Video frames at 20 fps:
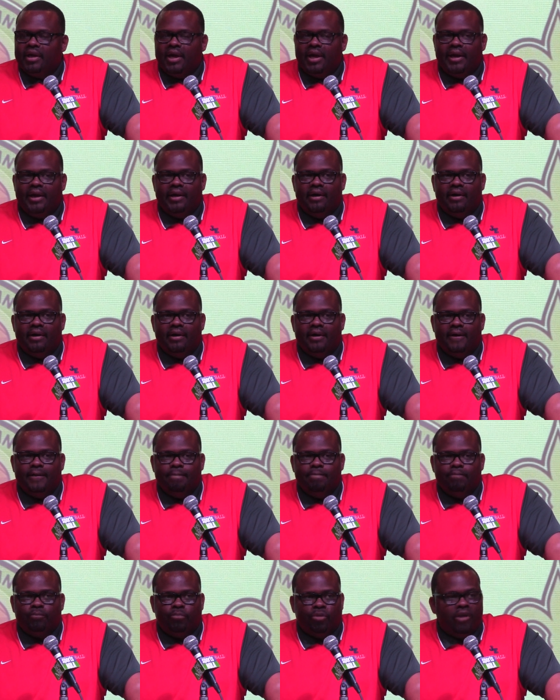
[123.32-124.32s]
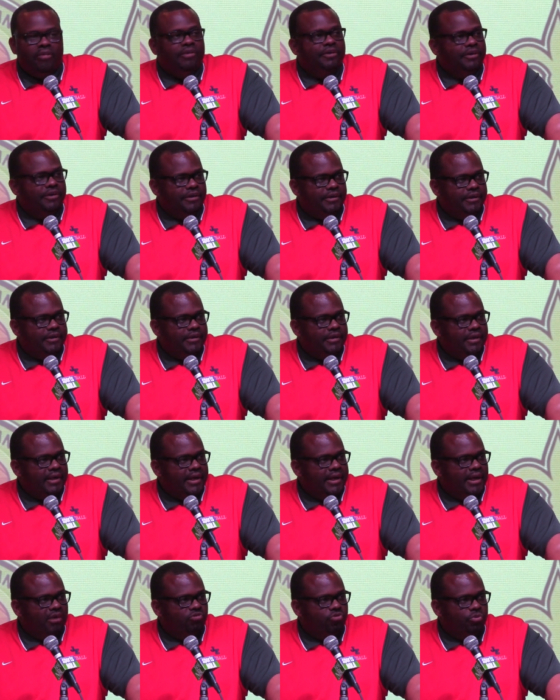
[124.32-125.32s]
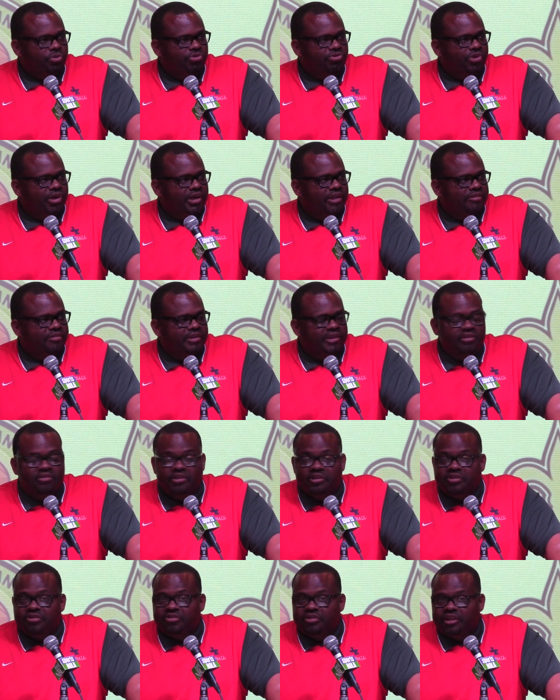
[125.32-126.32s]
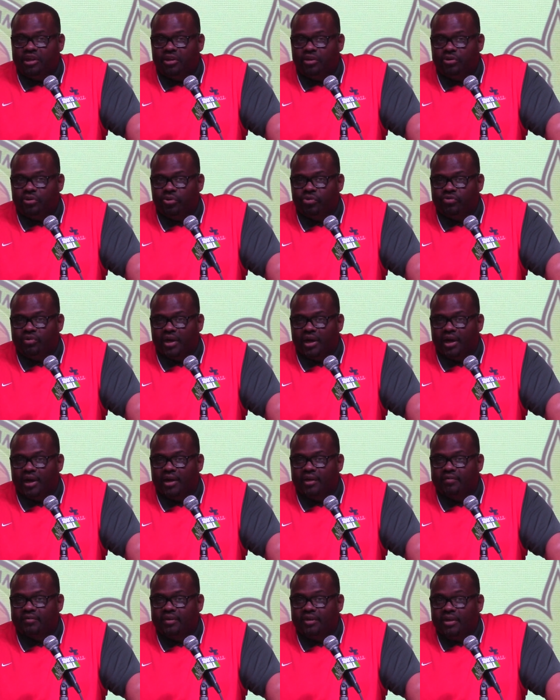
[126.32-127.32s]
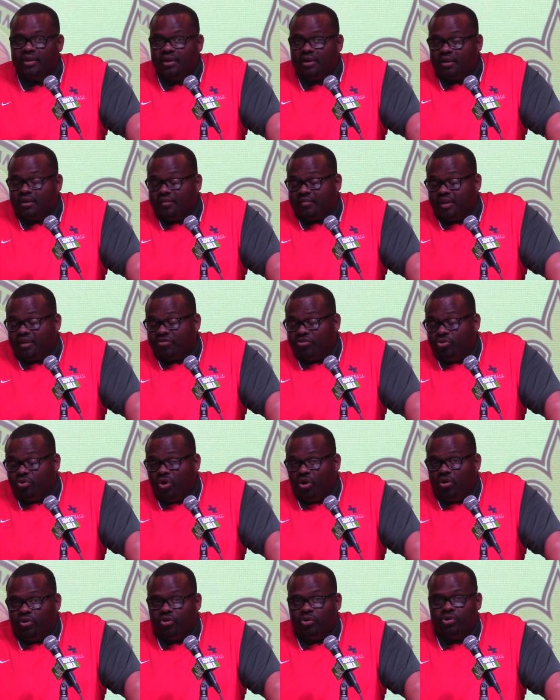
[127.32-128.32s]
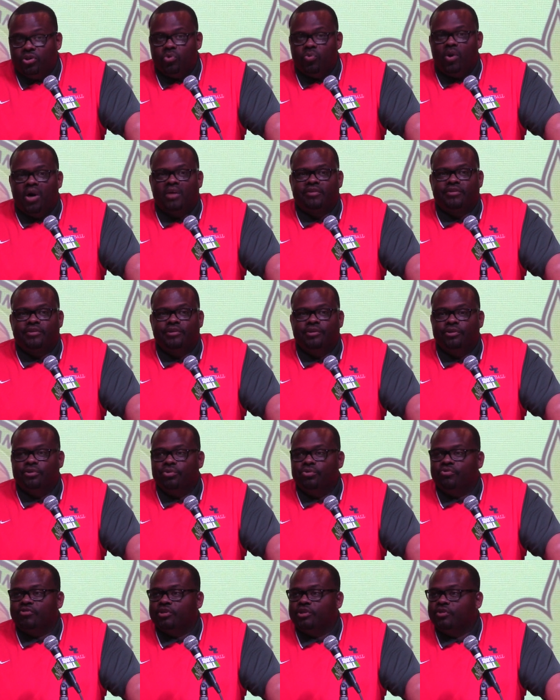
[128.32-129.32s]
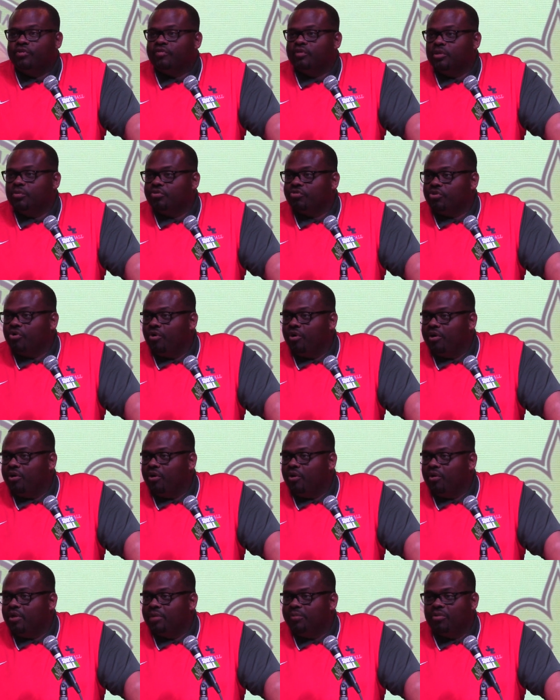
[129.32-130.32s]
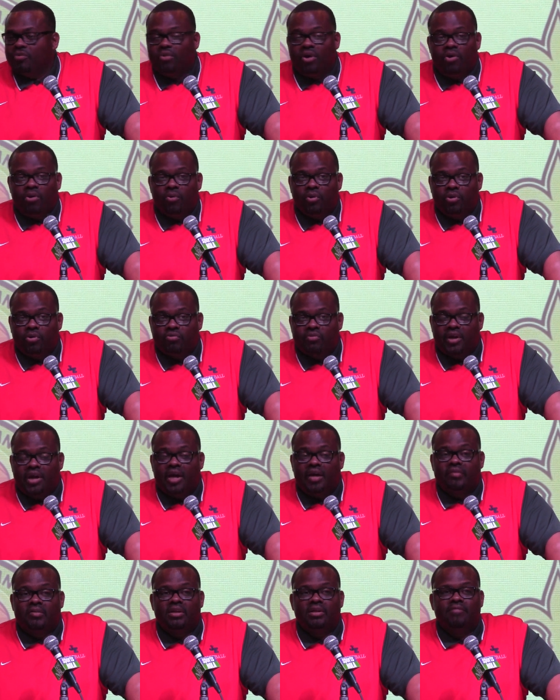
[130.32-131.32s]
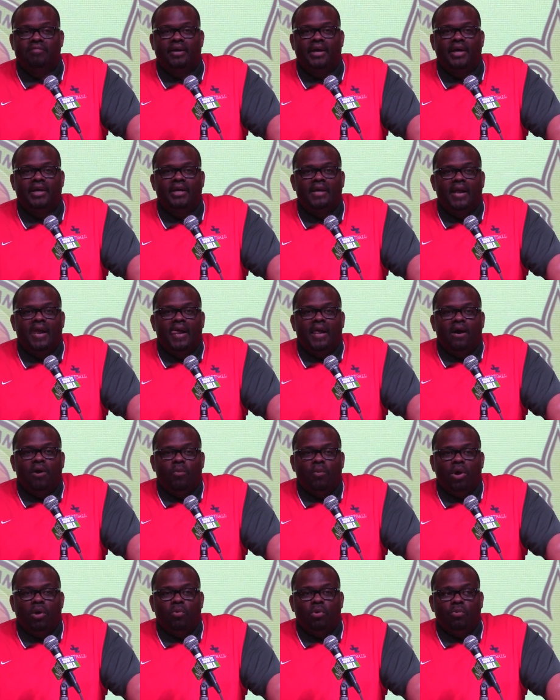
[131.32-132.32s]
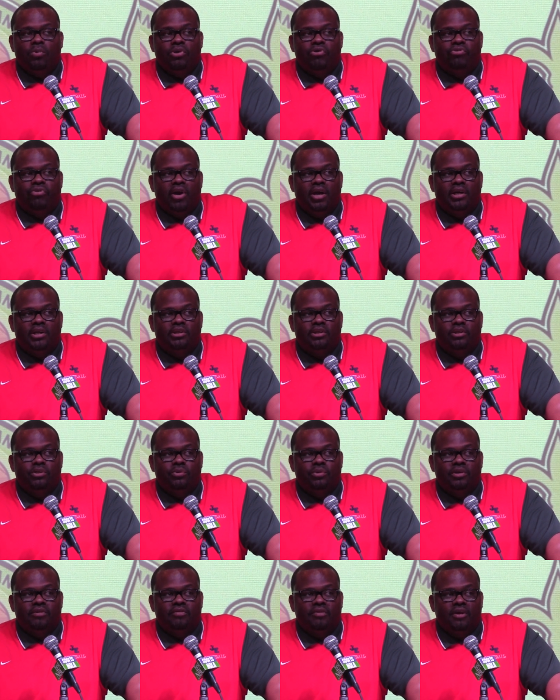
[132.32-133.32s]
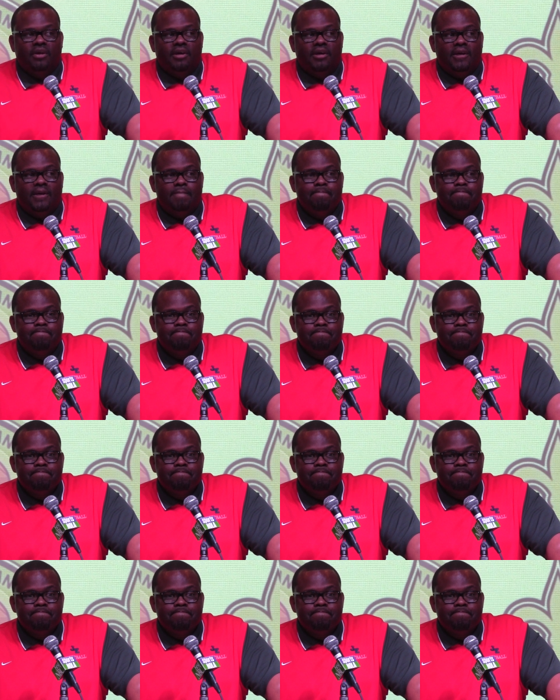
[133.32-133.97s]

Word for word: and um, brotherhood. And that's what we're trying to teach and instill in those guys. Because as you all know, you watch the news and you see what's going on in Marrero where those guys live at. Well, what we're trying to do is um,